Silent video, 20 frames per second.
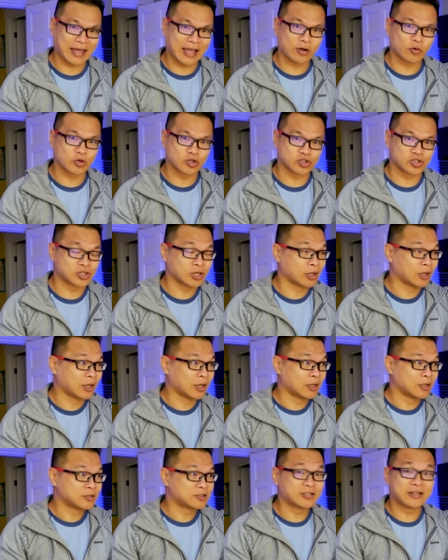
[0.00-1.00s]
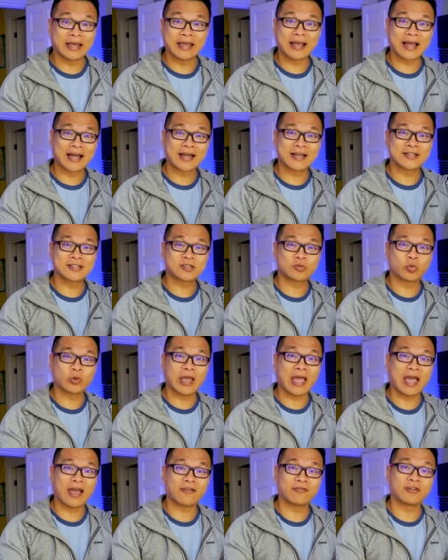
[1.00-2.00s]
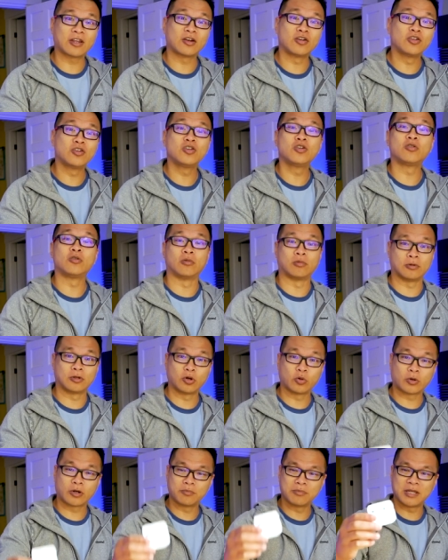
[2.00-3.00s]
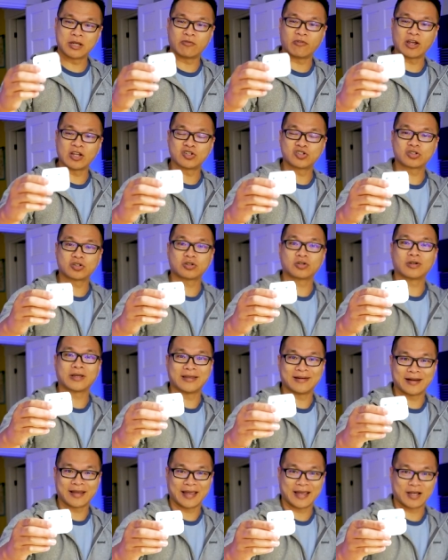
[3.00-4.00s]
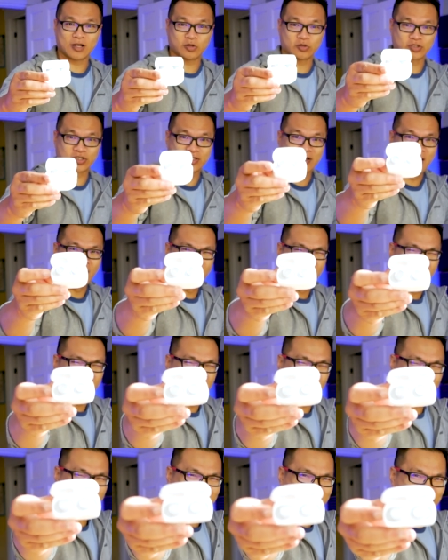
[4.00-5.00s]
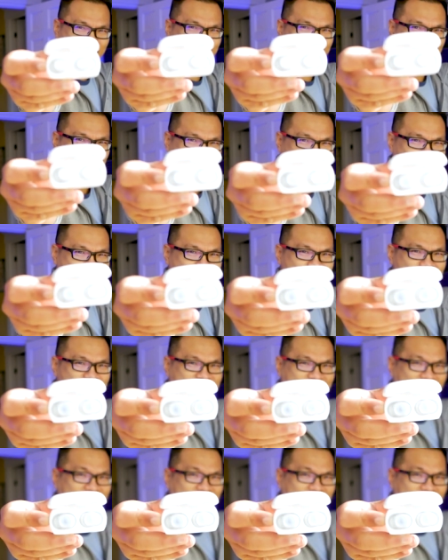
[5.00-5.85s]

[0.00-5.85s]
language. Today guys, we have their new lower mid-ranger in the house. This is the